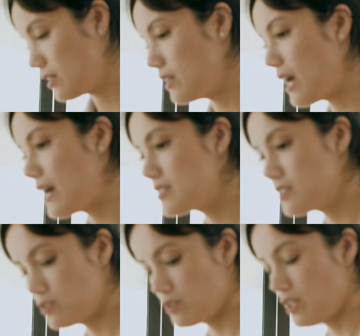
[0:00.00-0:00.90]
the last
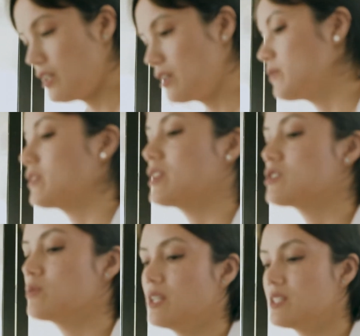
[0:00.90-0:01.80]
ingredient for this
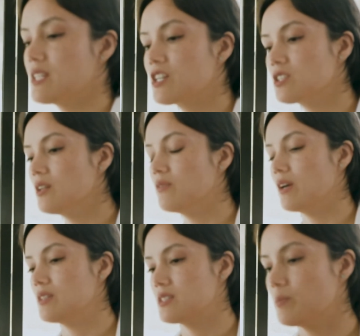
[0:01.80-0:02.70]
one, it's actually a
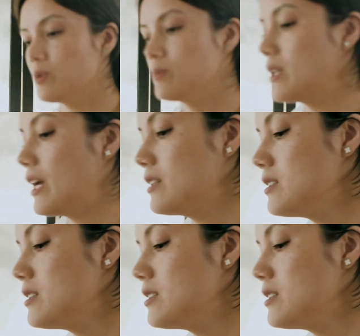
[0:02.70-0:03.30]
very simple blend.